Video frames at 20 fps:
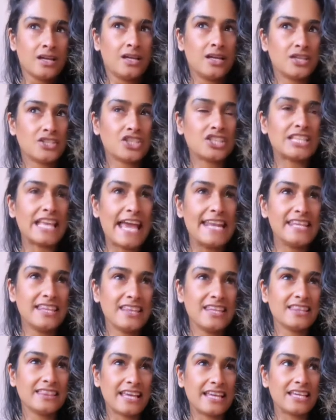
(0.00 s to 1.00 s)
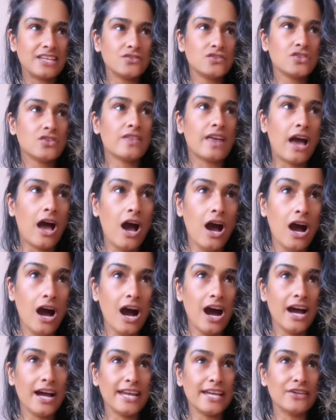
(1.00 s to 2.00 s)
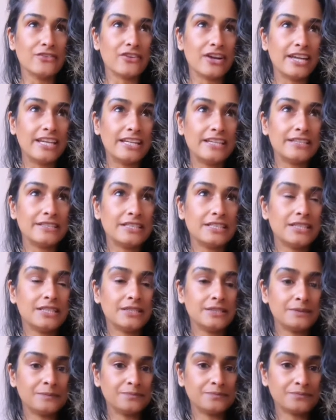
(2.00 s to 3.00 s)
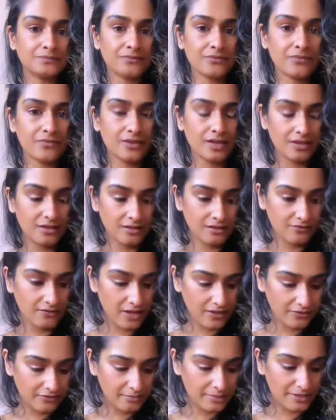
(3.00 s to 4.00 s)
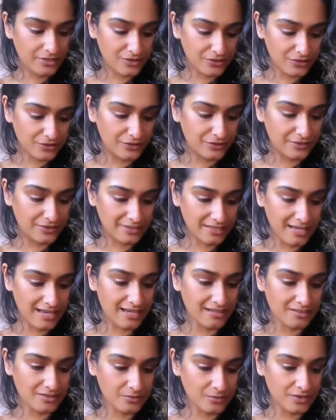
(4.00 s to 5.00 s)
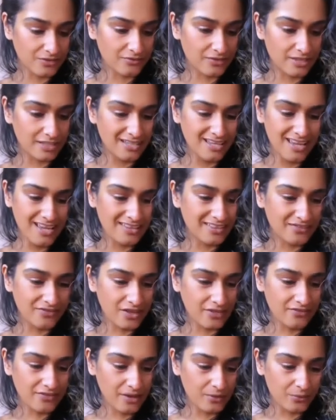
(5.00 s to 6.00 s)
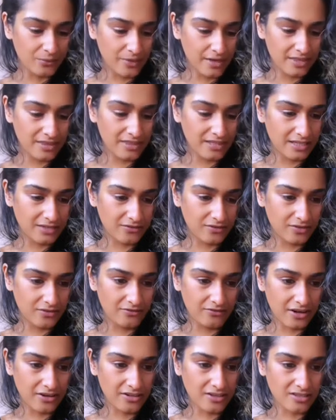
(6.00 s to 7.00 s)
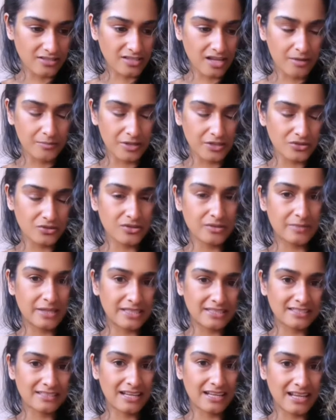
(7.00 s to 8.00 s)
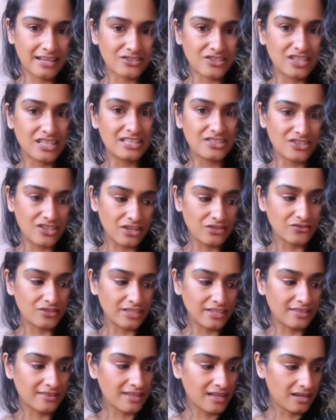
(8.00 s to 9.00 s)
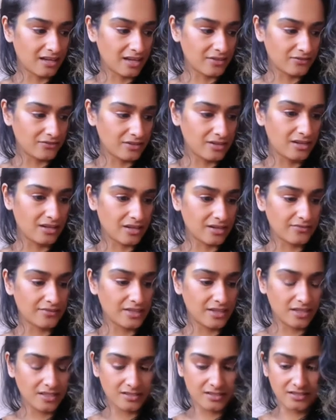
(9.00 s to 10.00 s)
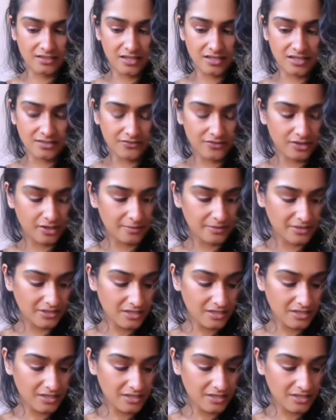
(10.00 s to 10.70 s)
just anything that gives you that high, right? Five of Pentacles. Yeah, someone's really, they've not felt worthy for a very long time. I'm not talking about this connection in generally in their life, a lot of things. Knight of Cups.